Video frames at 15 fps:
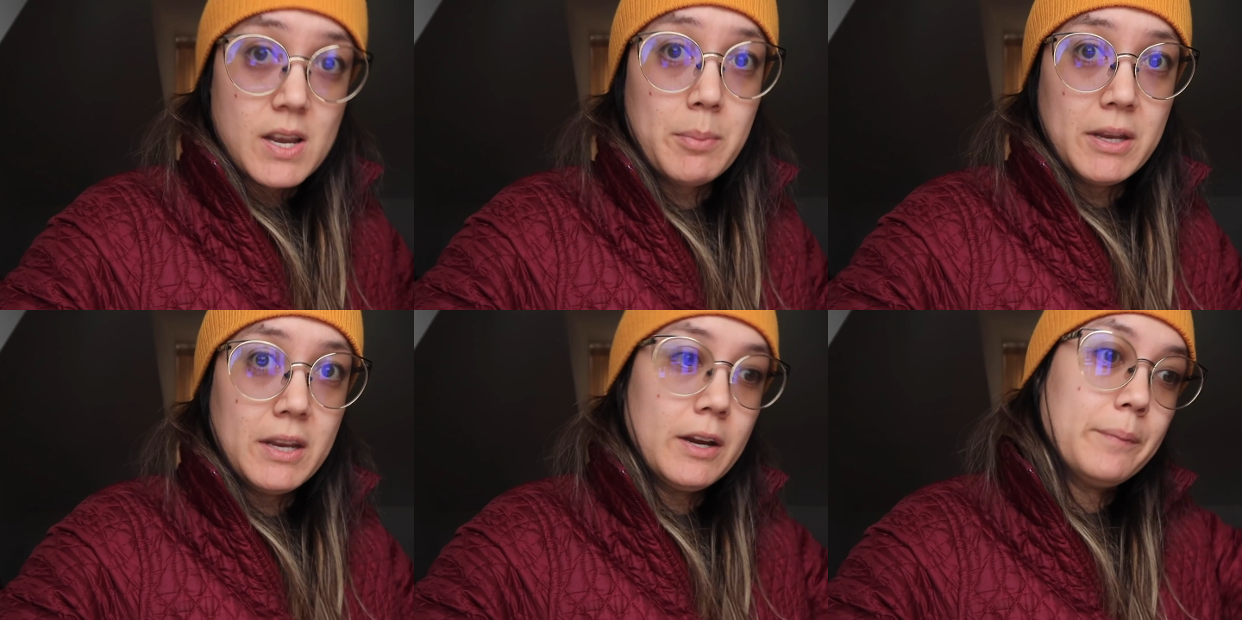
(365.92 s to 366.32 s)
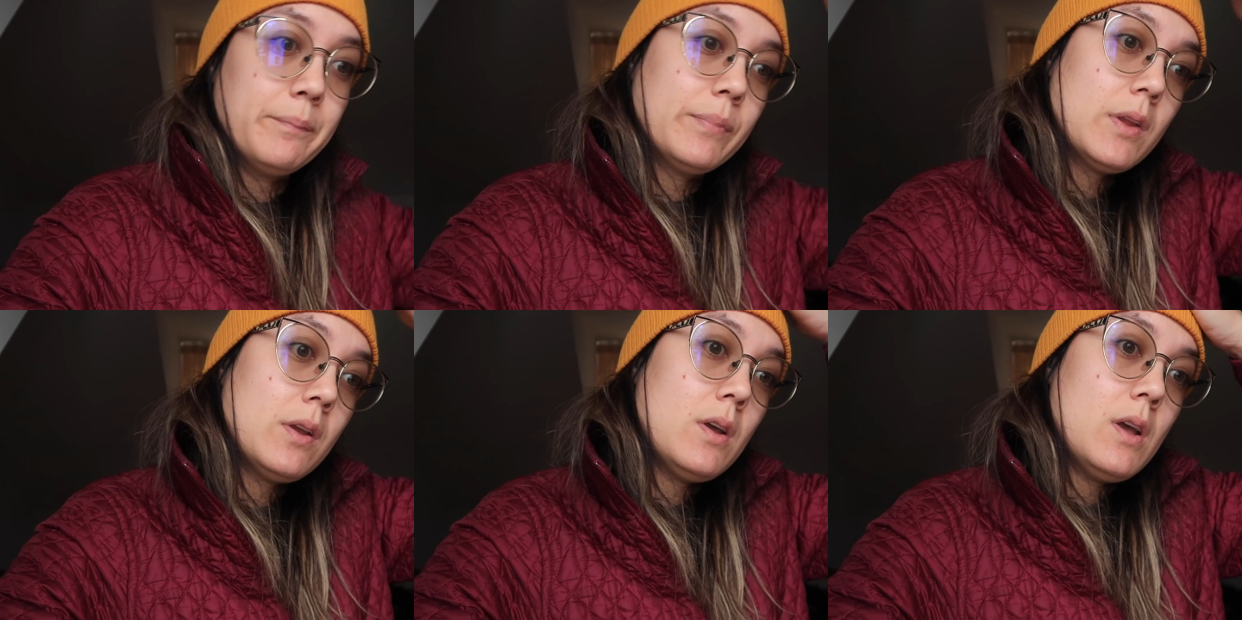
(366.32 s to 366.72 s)
coming here.
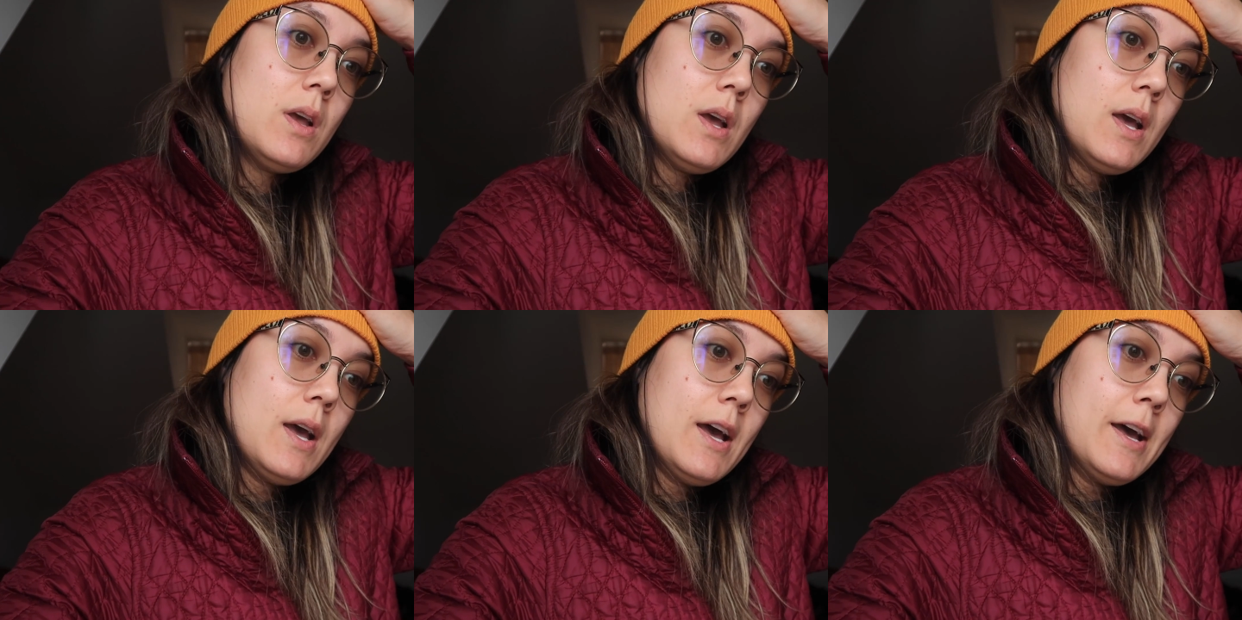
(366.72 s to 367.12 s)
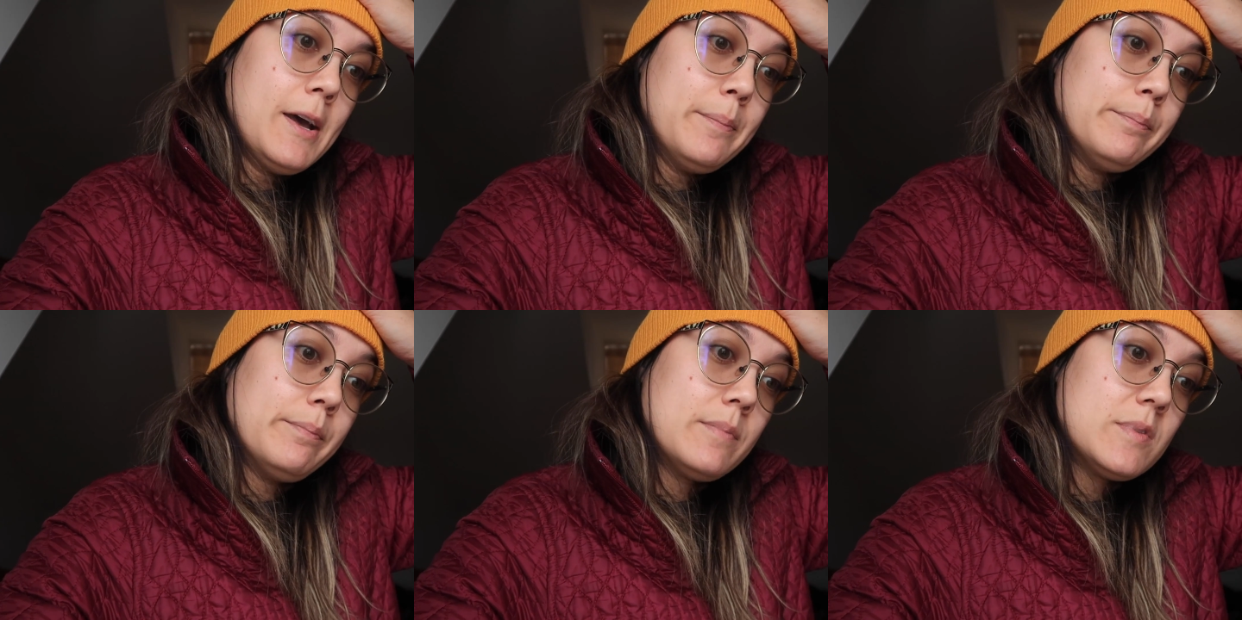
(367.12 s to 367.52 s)

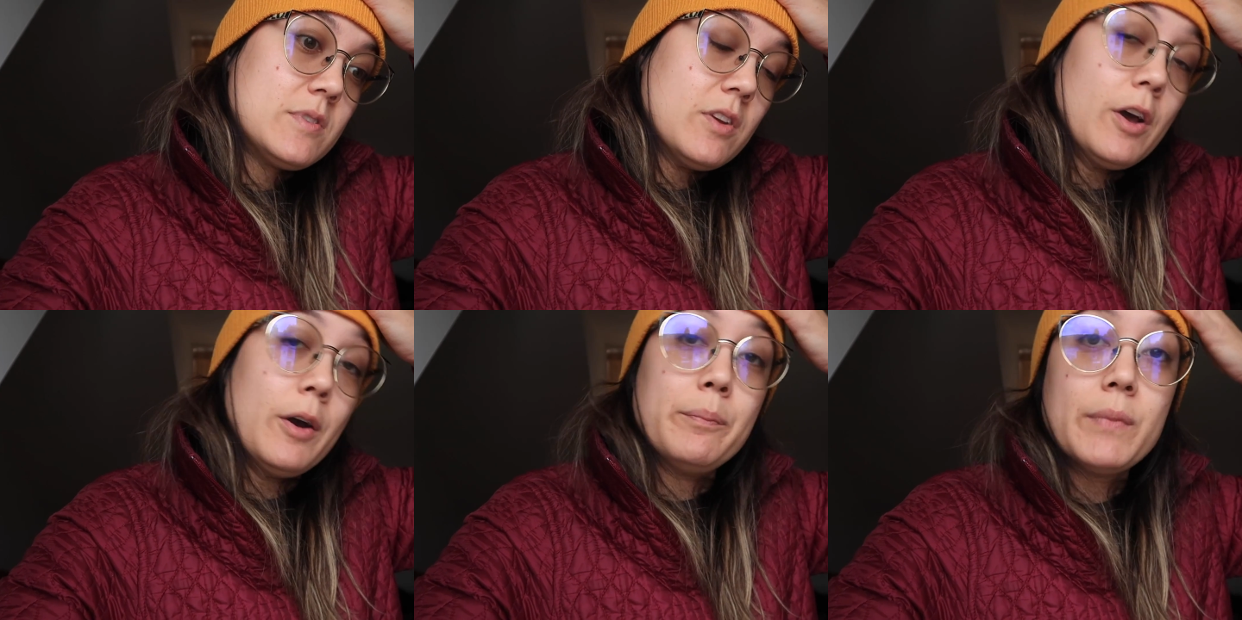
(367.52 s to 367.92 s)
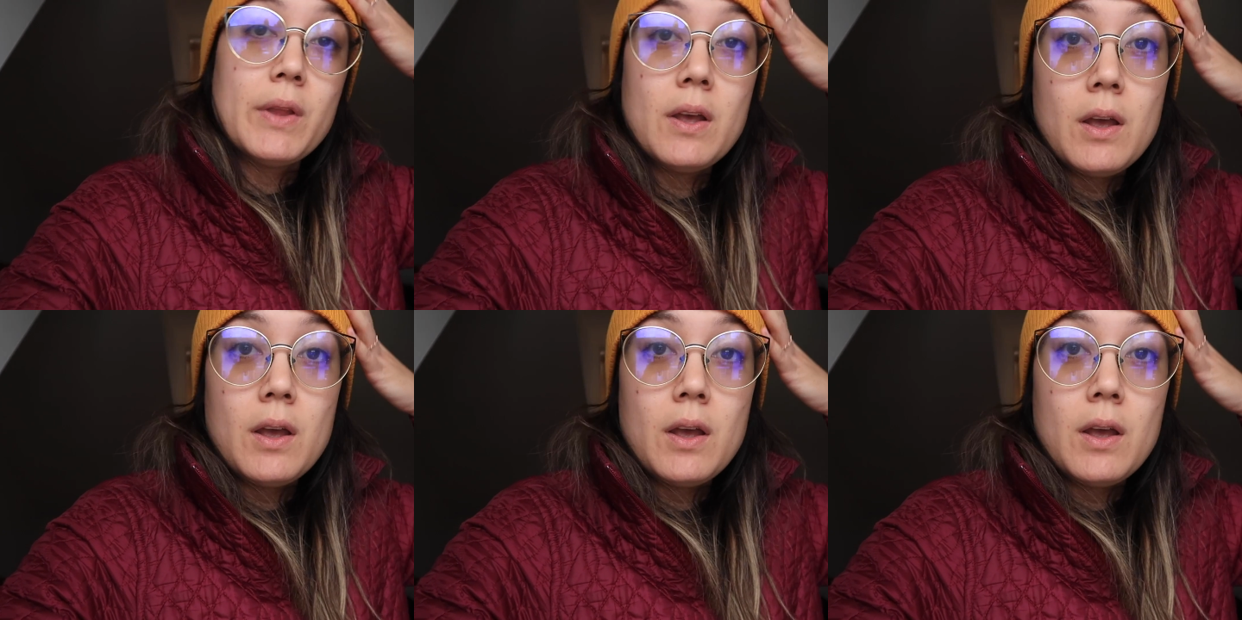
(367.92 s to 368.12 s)
So